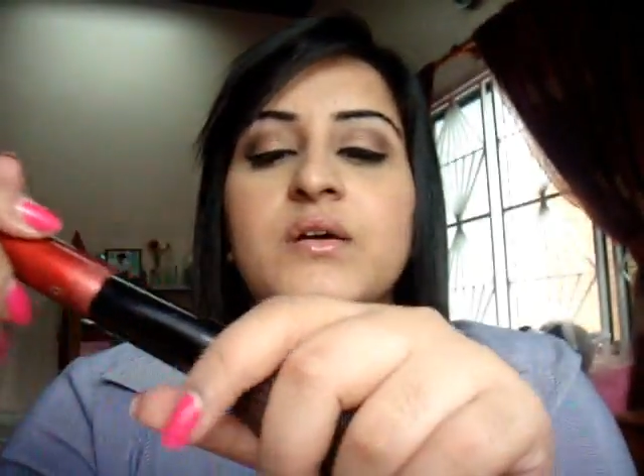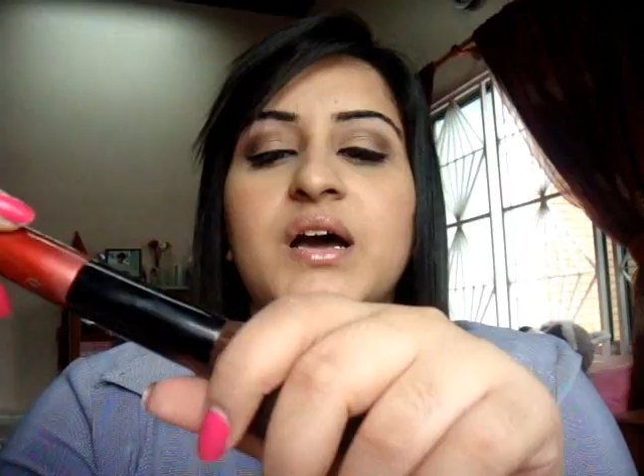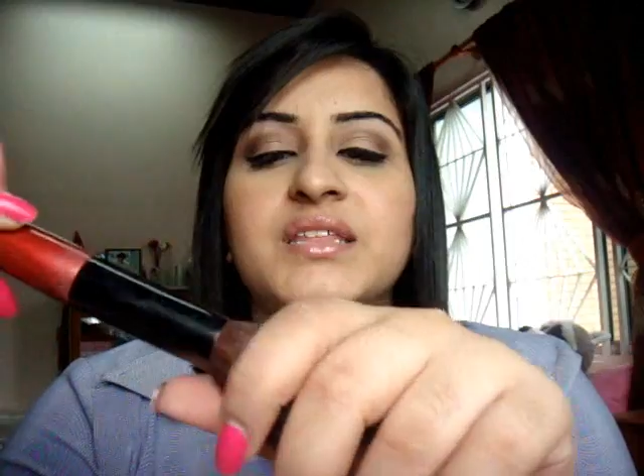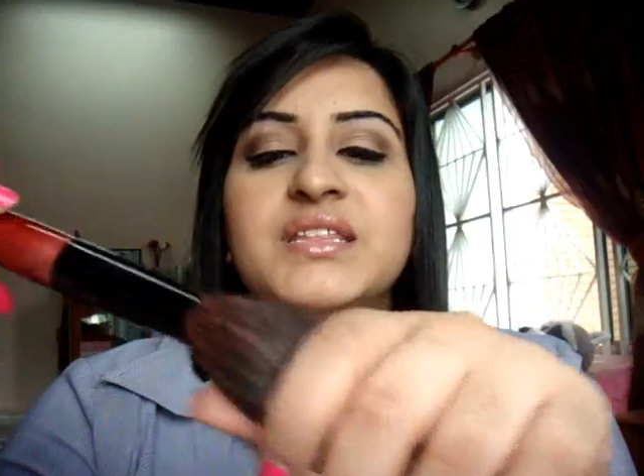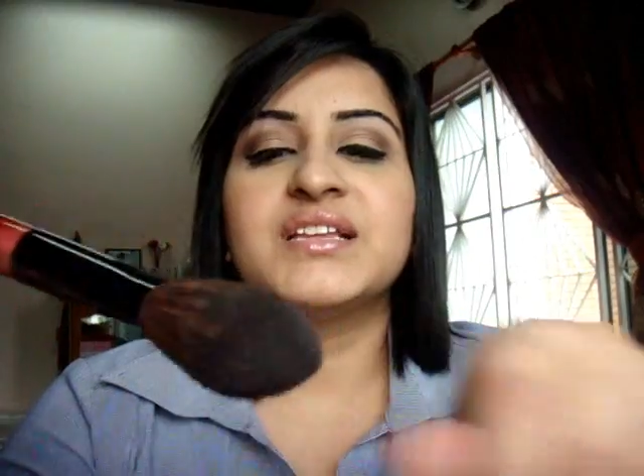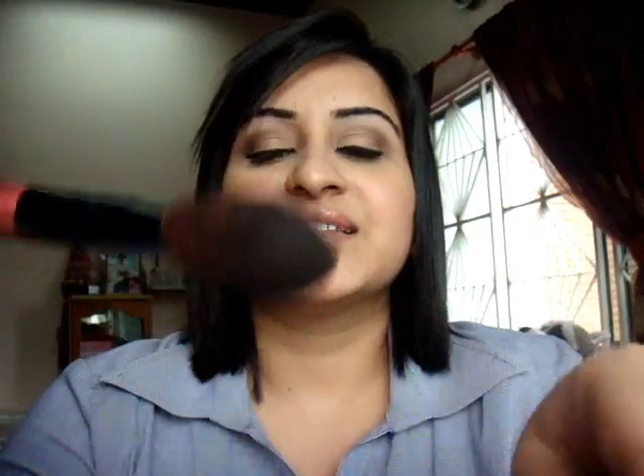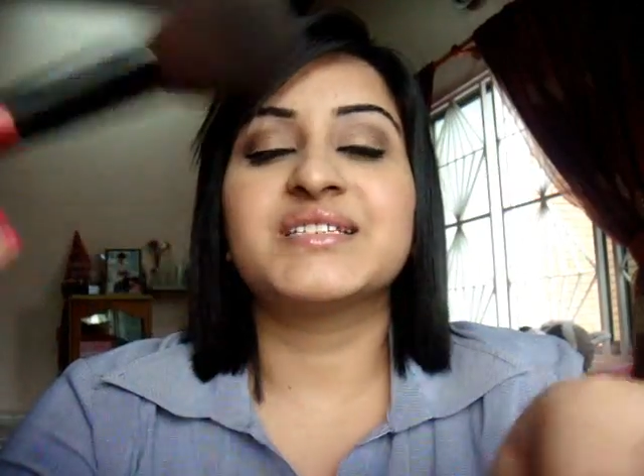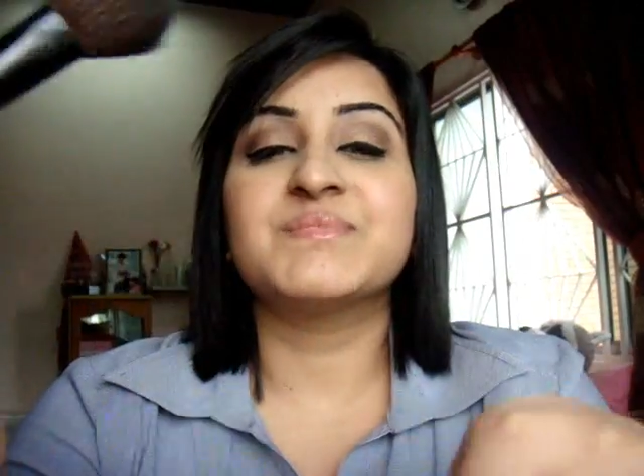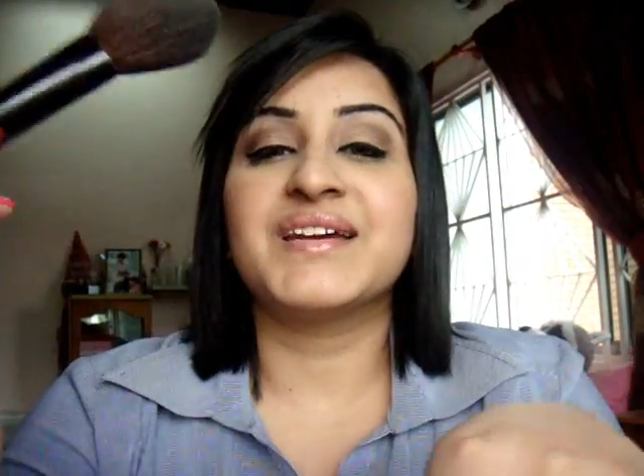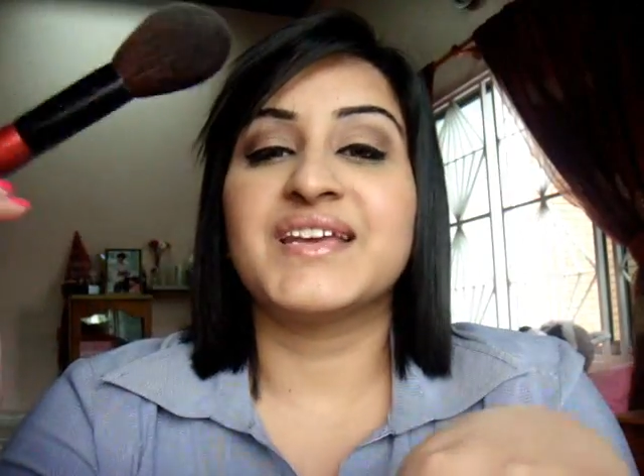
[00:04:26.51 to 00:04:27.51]
I think
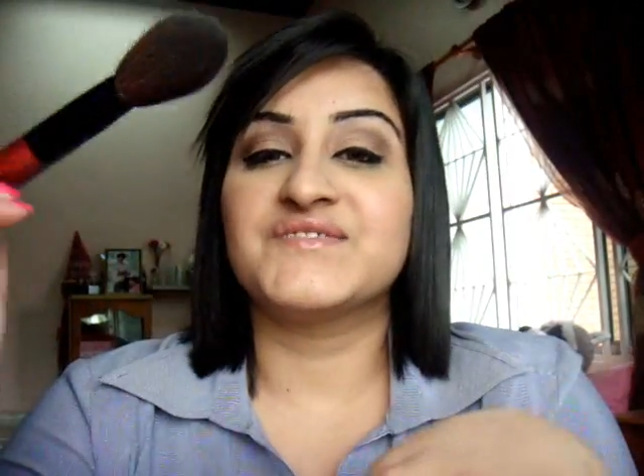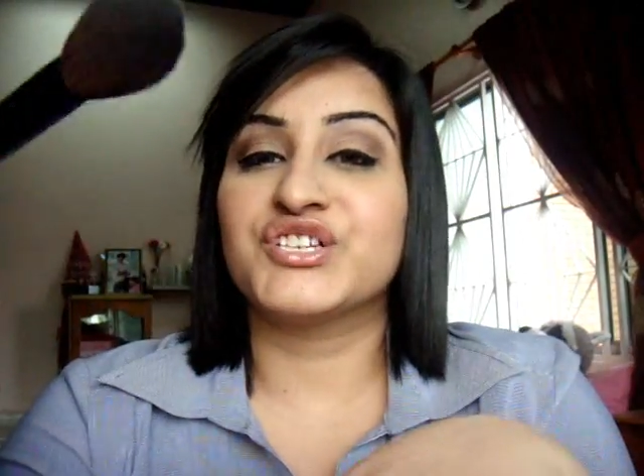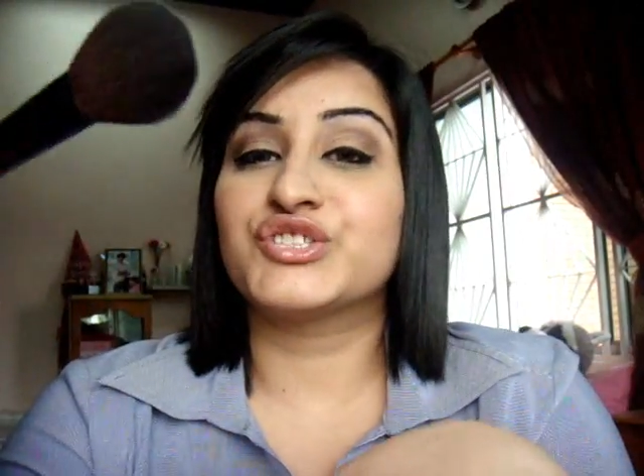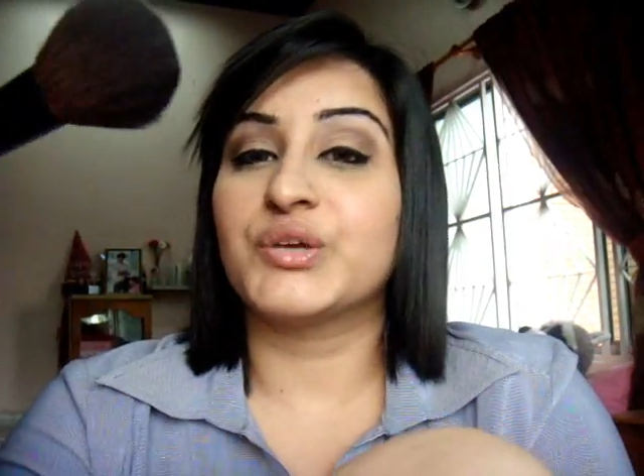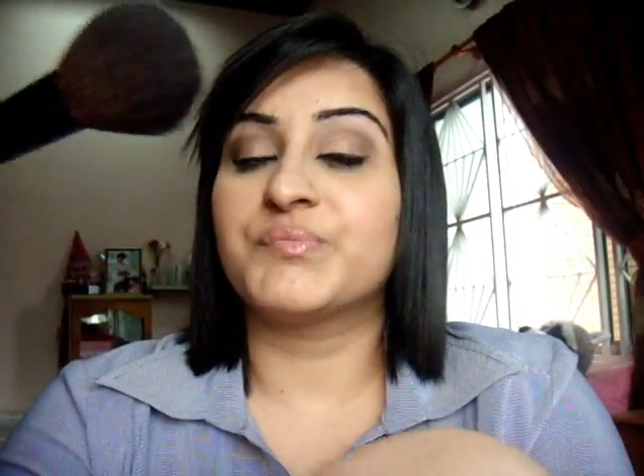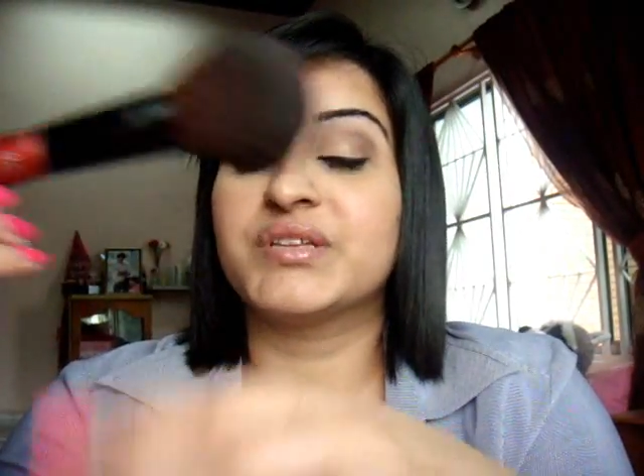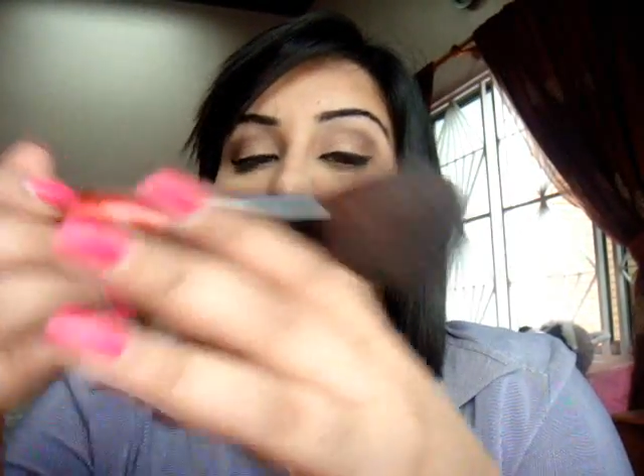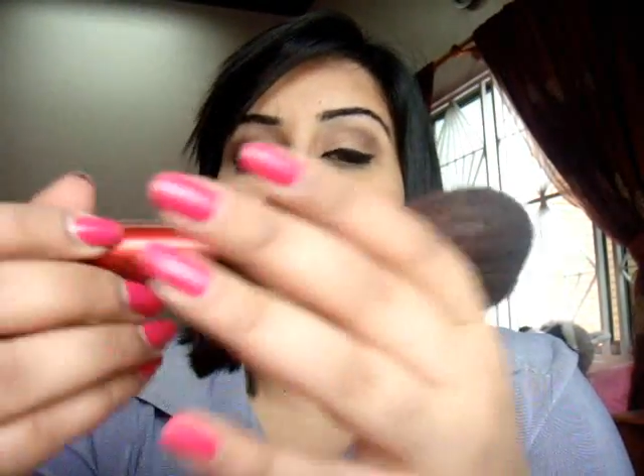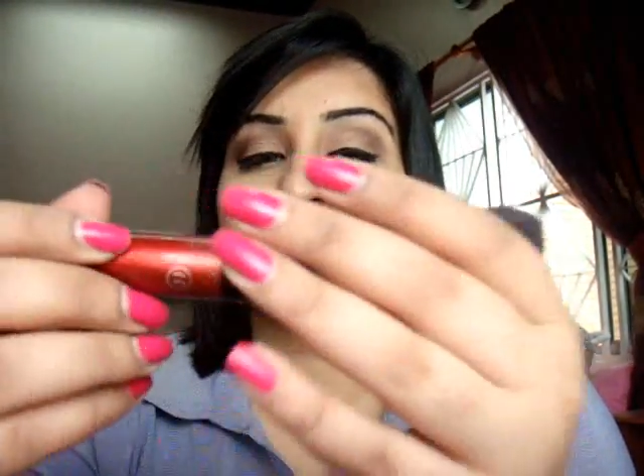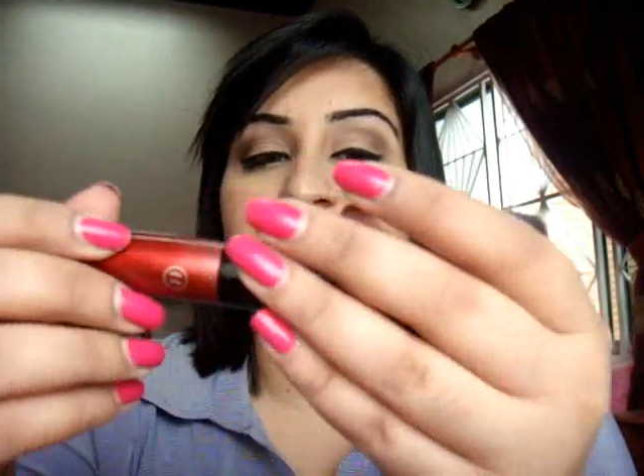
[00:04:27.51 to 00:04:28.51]
this might have just topped
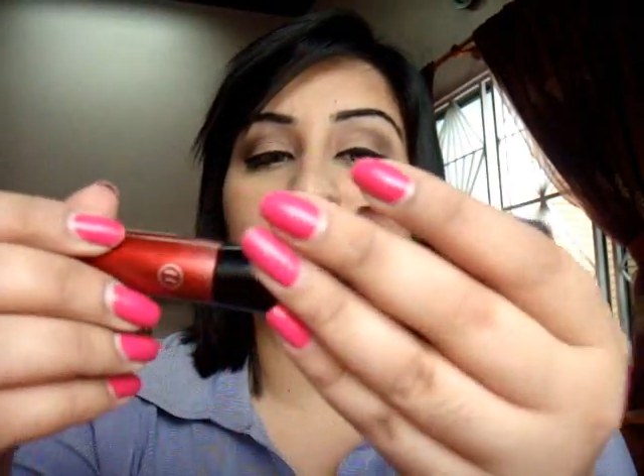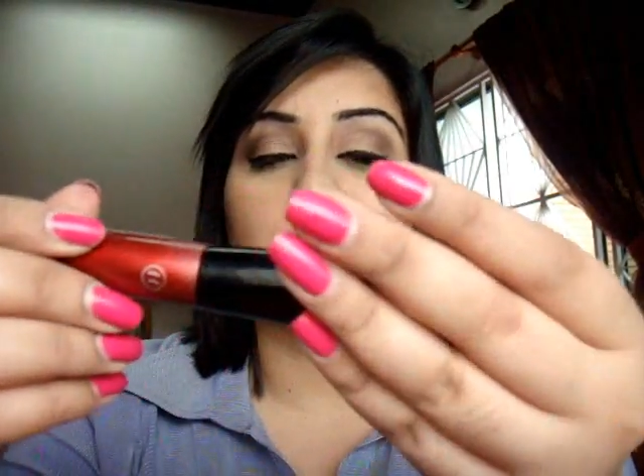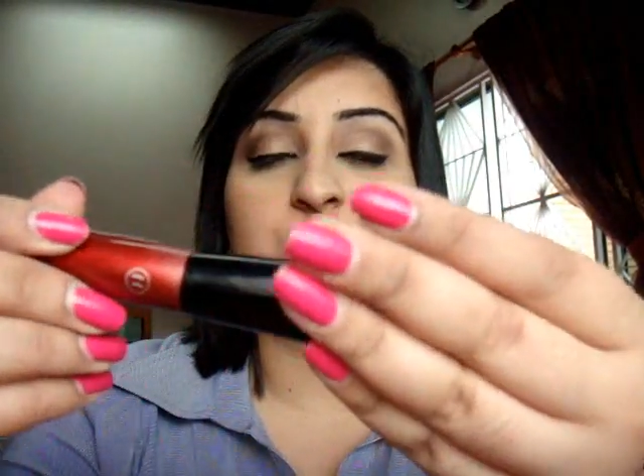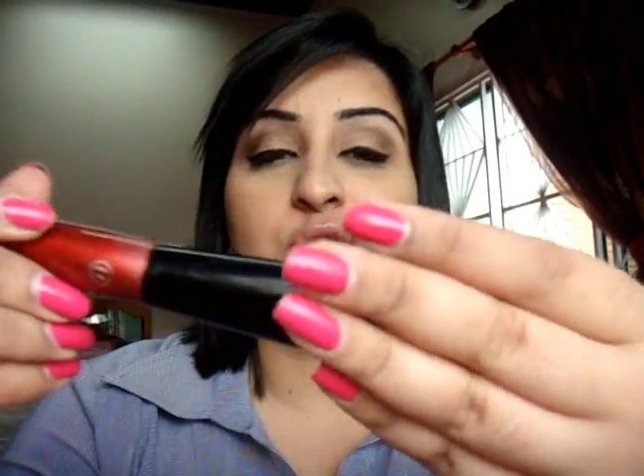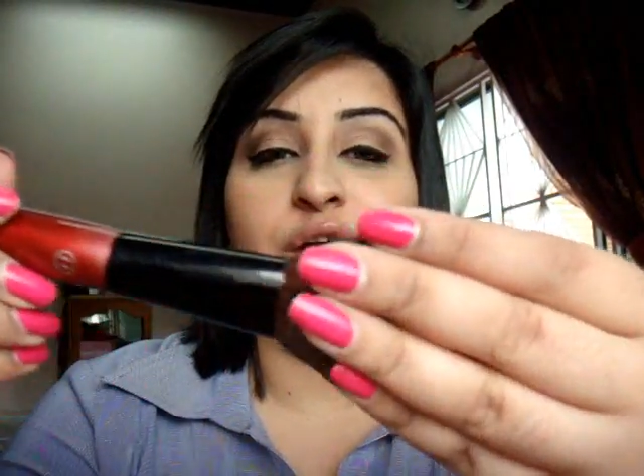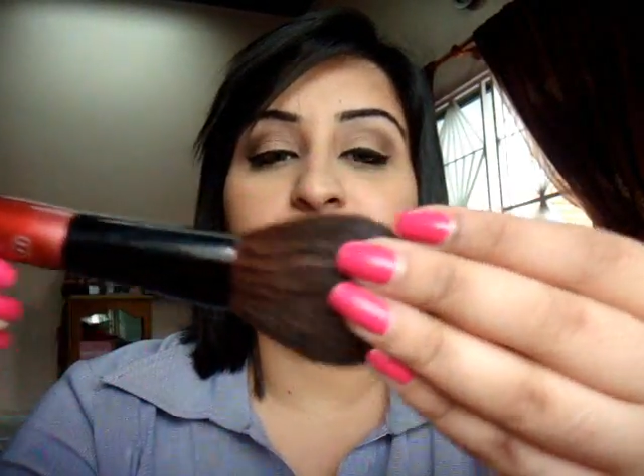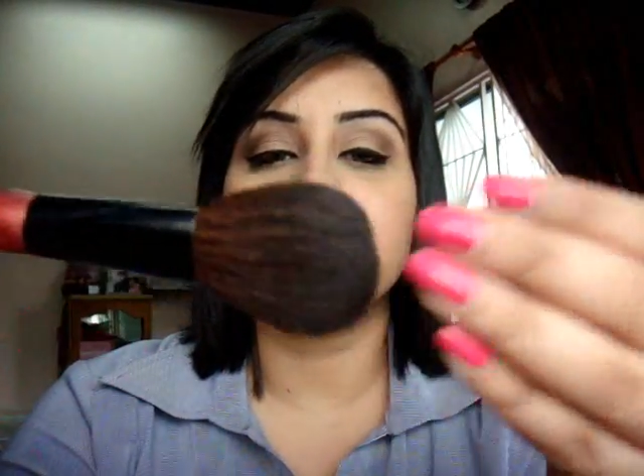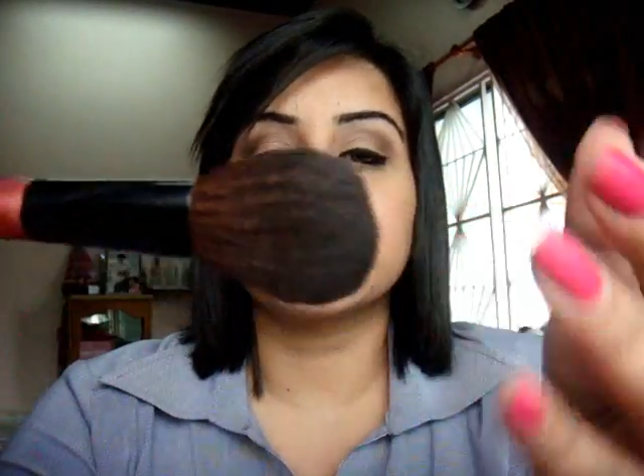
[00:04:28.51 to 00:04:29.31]
it. This is so soft,